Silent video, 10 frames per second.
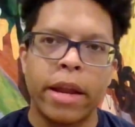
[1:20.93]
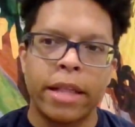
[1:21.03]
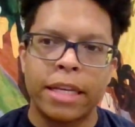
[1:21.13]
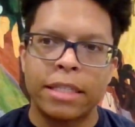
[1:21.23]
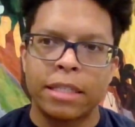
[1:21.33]
At
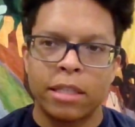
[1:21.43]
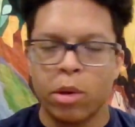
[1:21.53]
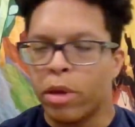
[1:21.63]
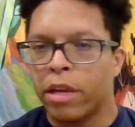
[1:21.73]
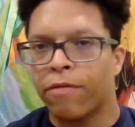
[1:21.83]
least
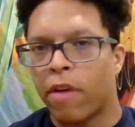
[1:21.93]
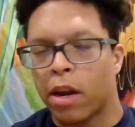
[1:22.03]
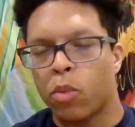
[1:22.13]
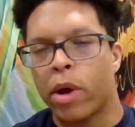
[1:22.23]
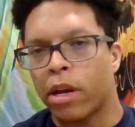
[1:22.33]
until he can find
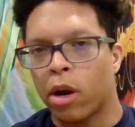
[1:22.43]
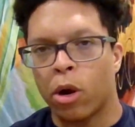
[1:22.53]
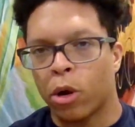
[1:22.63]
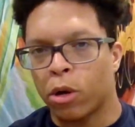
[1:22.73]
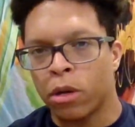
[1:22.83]
a way to
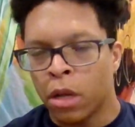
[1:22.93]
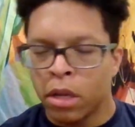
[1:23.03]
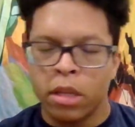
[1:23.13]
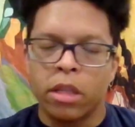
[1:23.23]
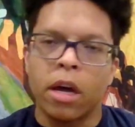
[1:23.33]
earn
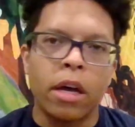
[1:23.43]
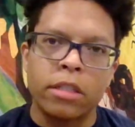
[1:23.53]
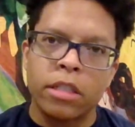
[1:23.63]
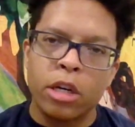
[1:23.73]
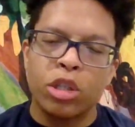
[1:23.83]
the
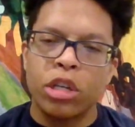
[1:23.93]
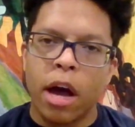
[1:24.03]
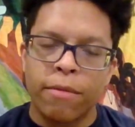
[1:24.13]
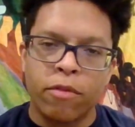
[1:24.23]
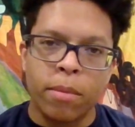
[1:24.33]
center
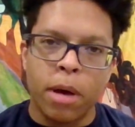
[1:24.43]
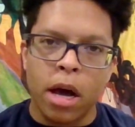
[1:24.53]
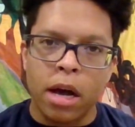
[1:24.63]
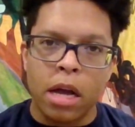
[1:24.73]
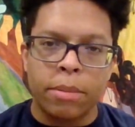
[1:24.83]
job from
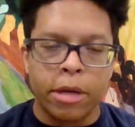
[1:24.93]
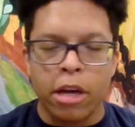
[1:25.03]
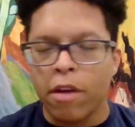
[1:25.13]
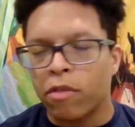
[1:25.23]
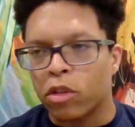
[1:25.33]
Connor
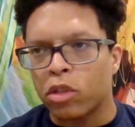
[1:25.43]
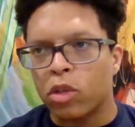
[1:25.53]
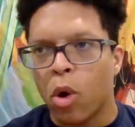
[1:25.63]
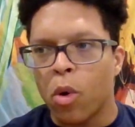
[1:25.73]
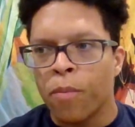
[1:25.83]
McGovern.
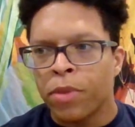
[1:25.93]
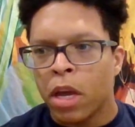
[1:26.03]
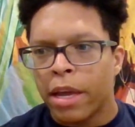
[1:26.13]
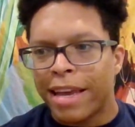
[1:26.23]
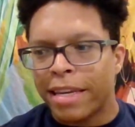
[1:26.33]
So
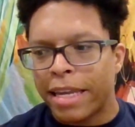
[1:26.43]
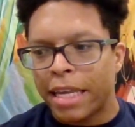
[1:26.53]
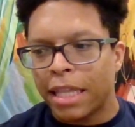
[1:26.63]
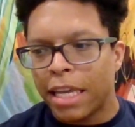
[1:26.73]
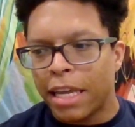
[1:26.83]
it
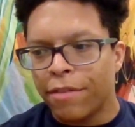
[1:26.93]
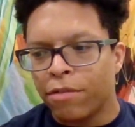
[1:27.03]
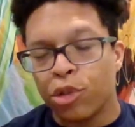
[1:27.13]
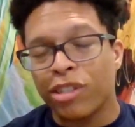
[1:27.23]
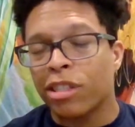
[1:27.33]
did leave
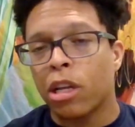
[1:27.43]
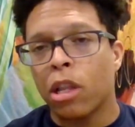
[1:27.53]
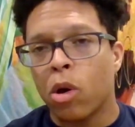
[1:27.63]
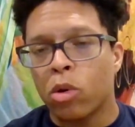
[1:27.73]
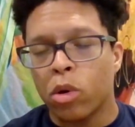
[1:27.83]
Trystan
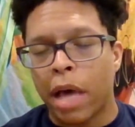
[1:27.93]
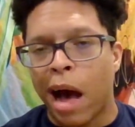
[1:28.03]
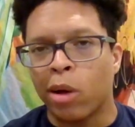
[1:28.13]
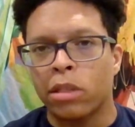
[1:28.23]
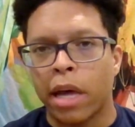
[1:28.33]
Colon on the
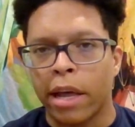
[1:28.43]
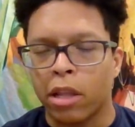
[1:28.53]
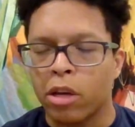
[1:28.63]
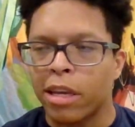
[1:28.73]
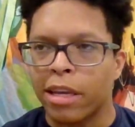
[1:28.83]
outside
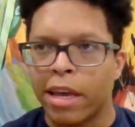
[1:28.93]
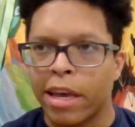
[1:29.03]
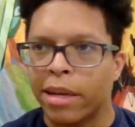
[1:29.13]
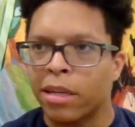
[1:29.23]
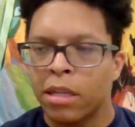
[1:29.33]
looking
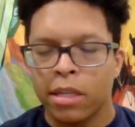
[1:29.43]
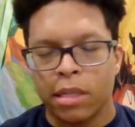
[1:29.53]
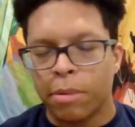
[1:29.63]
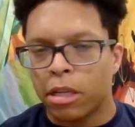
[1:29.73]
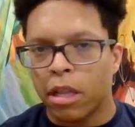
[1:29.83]
in,
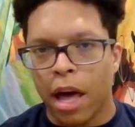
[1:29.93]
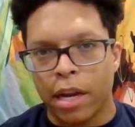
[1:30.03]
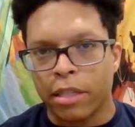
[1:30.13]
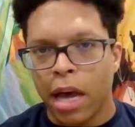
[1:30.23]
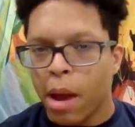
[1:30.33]
spent a lot
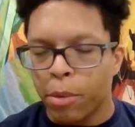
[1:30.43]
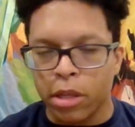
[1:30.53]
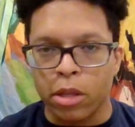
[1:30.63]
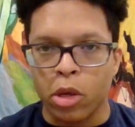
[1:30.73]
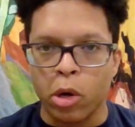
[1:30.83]
of time with
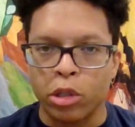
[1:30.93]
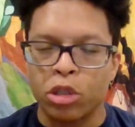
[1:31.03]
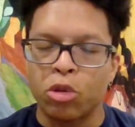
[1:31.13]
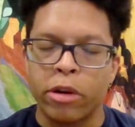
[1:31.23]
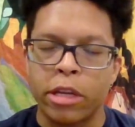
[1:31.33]
the third
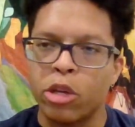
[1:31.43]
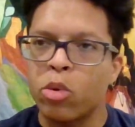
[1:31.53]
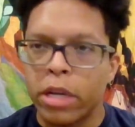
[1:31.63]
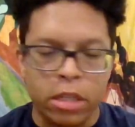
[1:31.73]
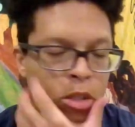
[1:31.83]
string
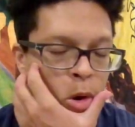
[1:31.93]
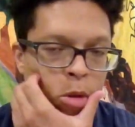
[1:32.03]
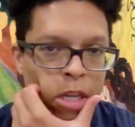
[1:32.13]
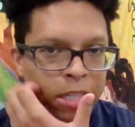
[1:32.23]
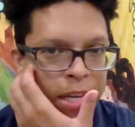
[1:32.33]
unit. So
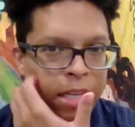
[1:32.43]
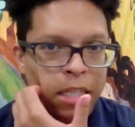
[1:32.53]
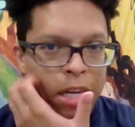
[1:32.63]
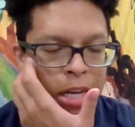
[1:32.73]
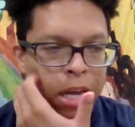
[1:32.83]
this
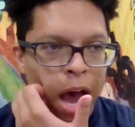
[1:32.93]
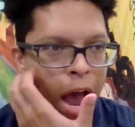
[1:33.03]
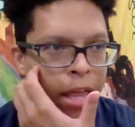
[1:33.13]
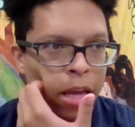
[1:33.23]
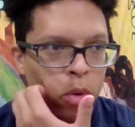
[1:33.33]
isn't a
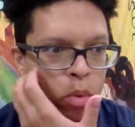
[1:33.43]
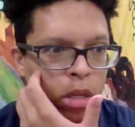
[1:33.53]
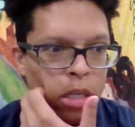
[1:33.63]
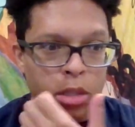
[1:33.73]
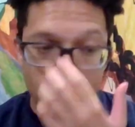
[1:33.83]
guy that
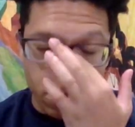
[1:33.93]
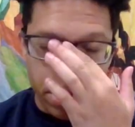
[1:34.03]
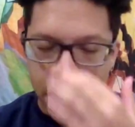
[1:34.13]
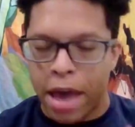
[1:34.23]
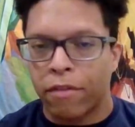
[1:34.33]
really is going to
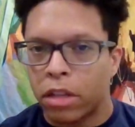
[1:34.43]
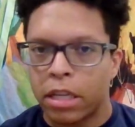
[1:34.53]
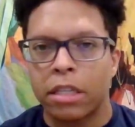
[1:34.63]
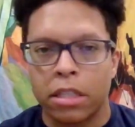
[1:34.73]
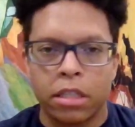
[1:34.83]
be heavily
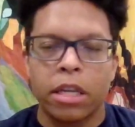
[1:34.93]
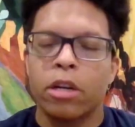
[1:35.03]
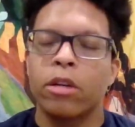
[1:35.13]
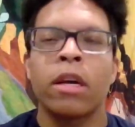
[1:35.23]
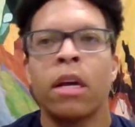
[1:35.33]

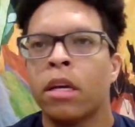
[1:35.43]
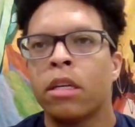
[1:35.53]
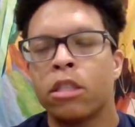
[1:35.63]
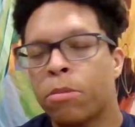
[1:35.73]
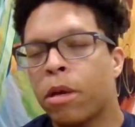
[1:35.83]
considered
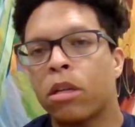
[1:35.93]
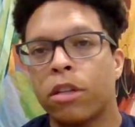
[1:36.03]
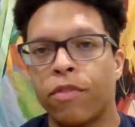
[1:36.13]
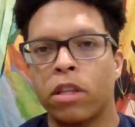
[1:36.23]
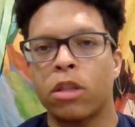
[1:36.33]
to be on this
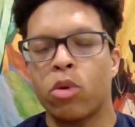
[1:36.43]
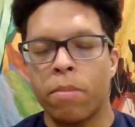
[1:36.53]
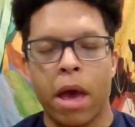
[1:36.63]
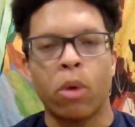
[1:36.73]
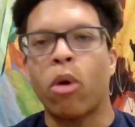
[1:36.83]

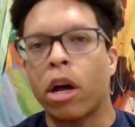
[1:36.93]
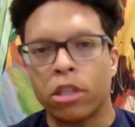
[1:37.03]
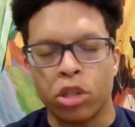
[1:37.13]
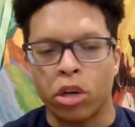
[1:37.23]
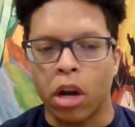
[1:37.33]
53-man
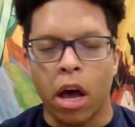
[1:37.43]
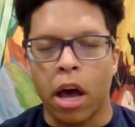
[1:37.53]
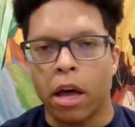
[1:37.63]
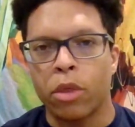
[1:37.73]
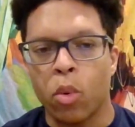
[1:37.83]

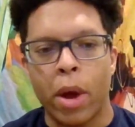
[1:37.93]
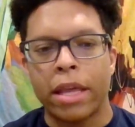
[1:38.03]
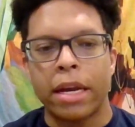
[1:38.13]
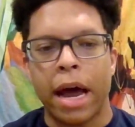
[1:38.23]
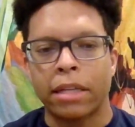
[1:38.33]
roster, the way
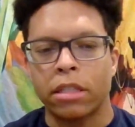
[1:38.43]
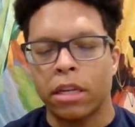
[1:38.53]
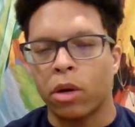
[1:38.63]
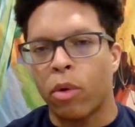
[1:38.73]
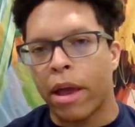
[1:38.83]
that I see
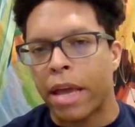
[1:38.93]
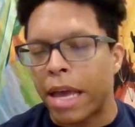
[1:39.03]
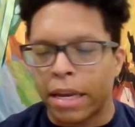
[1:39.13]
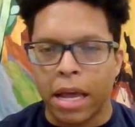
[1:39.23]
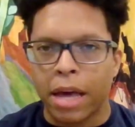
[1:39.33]
it, right?
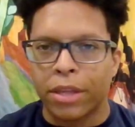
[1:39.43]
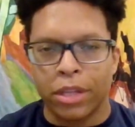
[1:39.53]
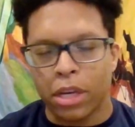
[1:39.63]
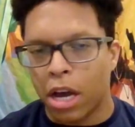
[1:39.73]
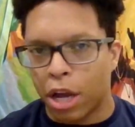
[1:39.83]
And I think
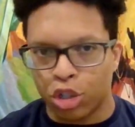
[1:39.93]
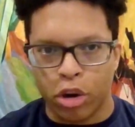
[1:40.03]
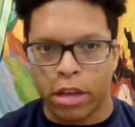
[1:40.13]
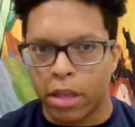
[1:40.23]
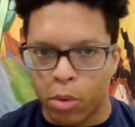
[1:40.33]
the
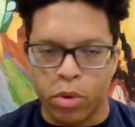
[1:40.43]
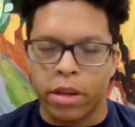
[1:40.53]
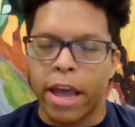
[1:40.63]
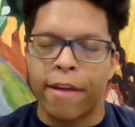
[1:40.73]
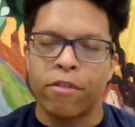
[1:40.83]
contract that we
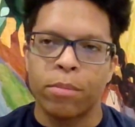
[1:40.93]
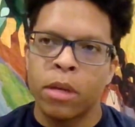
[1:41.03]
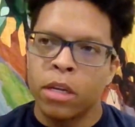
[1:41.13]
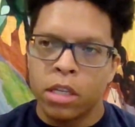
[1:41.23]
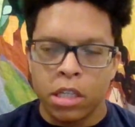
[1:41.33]
gave him
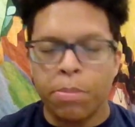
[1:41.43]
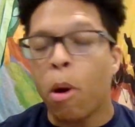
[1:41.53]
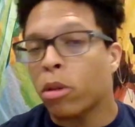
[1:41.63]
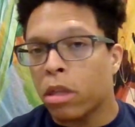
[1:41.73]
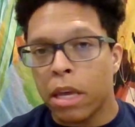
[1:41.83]

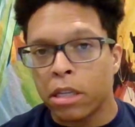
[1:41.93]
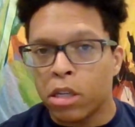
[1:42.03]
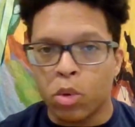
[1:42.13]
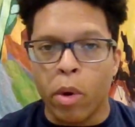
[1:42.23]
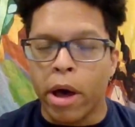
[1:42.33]
spoke things
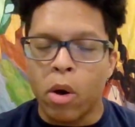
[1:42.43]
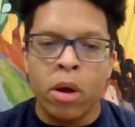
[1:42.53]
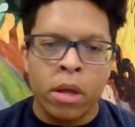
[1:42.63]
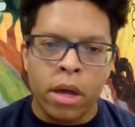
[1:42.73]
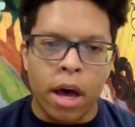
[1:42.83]
as well.
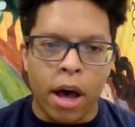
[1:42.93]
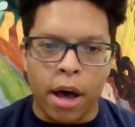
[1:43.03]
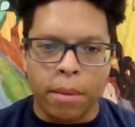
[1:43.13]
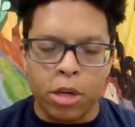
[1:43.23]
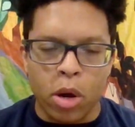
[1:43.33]

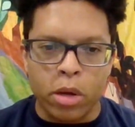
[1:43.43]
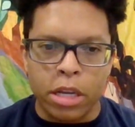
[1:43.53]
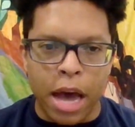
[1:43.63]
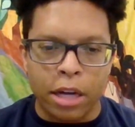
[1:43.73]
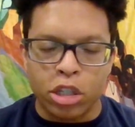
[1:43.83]
You know, he
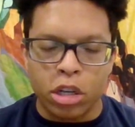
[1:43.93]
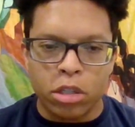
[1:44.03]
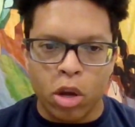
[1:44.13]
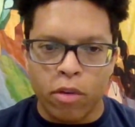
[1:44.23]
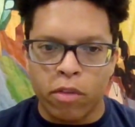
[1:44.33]
got
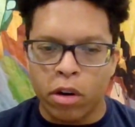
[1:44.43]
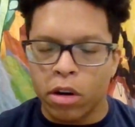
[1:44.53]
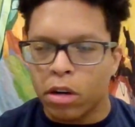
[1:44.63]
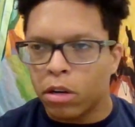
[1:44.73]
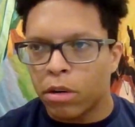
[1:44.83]
just
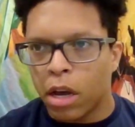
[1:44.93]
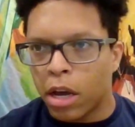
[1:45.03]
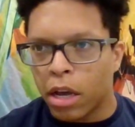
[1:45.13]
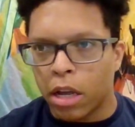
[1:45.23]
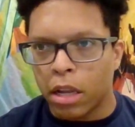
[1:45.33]
over
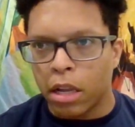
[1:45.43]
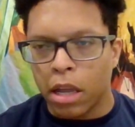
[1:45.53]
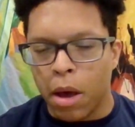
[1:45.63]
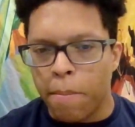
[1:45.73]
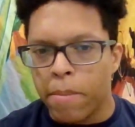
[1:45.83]

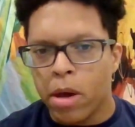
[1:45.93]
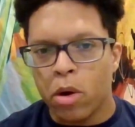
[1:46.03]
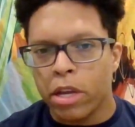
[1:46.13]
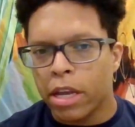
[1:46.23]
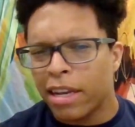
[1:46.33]

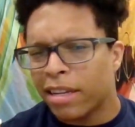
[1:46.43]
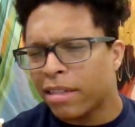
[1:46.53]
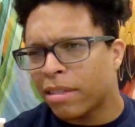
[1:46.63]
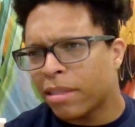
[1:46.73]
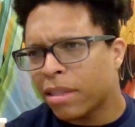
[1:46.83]

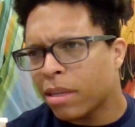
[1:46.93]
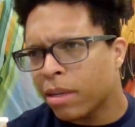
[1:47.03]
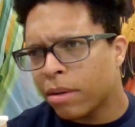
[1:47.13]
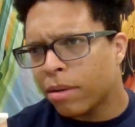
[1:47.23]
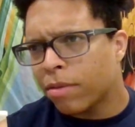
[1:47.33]

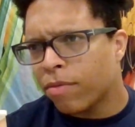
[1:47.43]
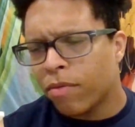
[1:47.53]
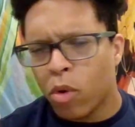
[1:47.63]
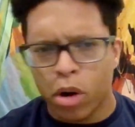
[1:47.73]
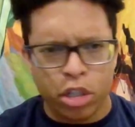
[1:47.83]

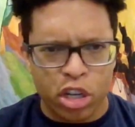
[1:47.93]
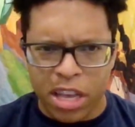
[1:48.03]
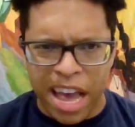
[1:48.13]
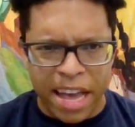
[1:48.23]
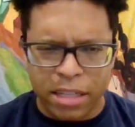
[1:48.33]

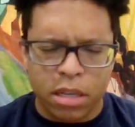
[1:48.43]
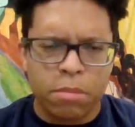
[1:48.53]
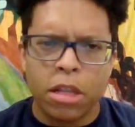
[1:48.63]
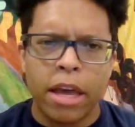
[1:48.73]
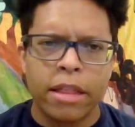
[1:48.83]
$1,400,000,
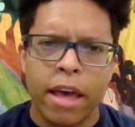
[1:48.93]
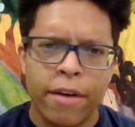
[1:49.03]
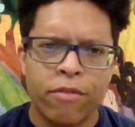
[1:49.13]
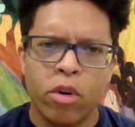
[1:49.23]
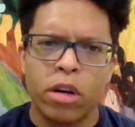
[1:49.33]
something like
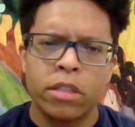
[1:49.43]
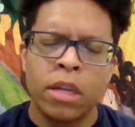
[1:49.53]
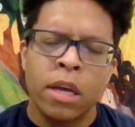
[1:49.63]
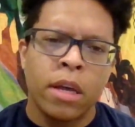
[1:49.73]
that, for us.